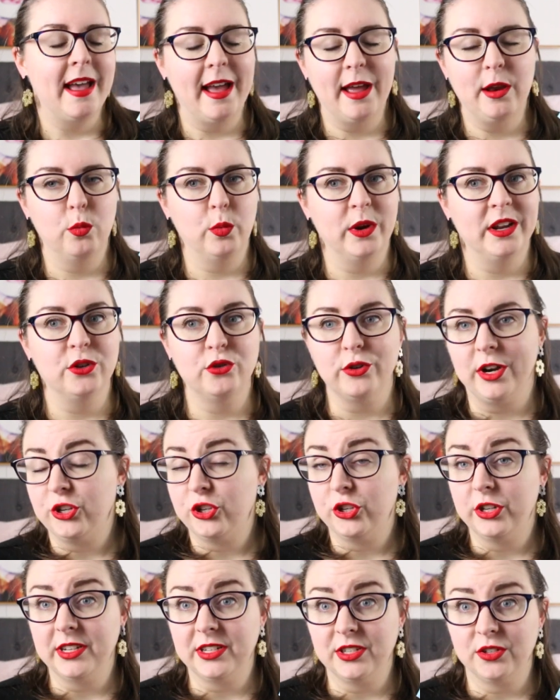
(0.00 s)
And when
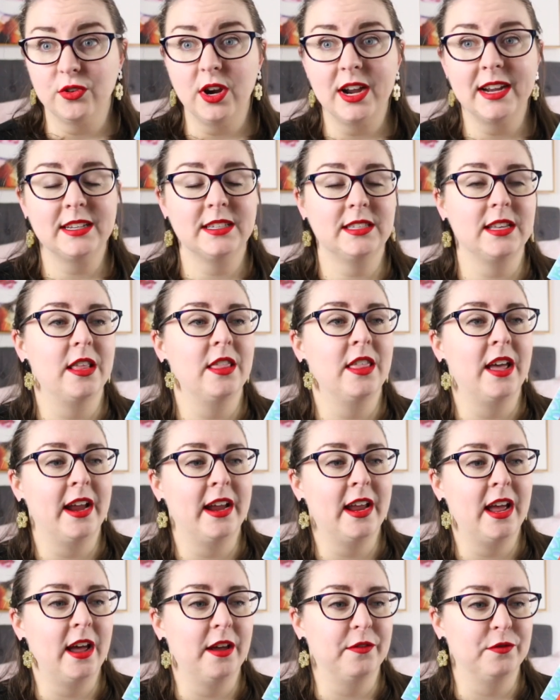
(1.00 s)
tragedy strikes,
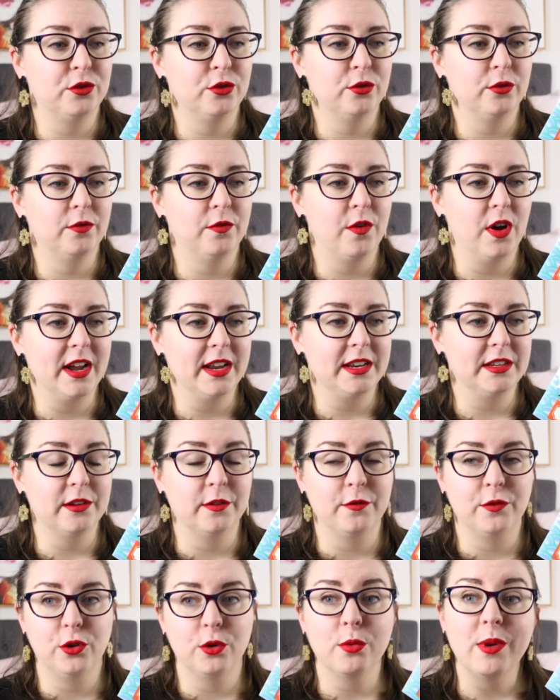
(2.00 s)
they have to find a
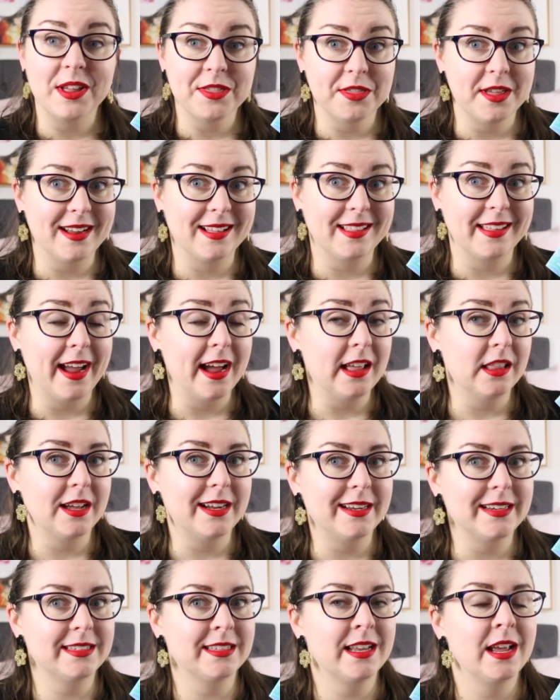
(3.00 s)
few unlikely
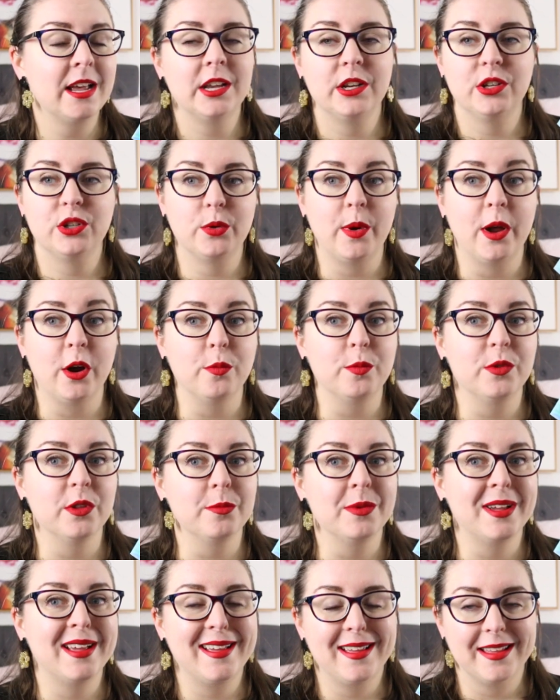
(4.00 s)
allies to help
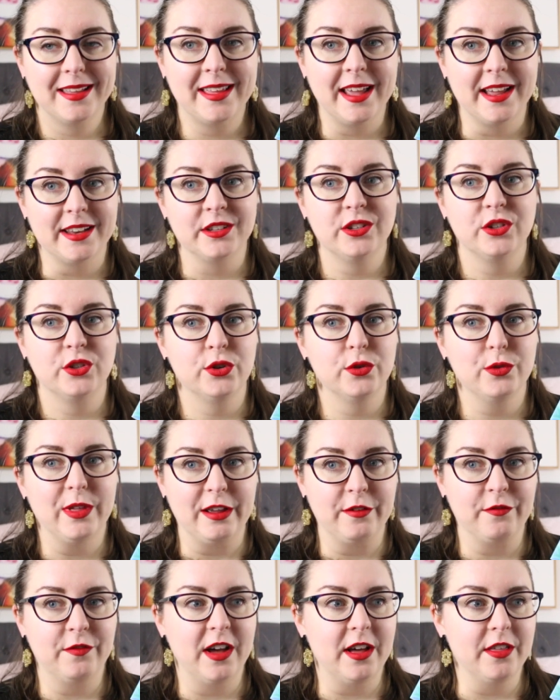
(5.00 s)
them get to
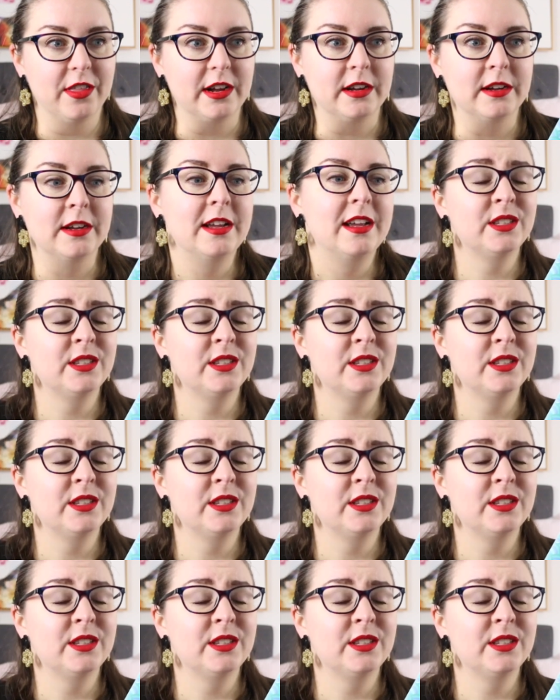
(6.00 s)
their father.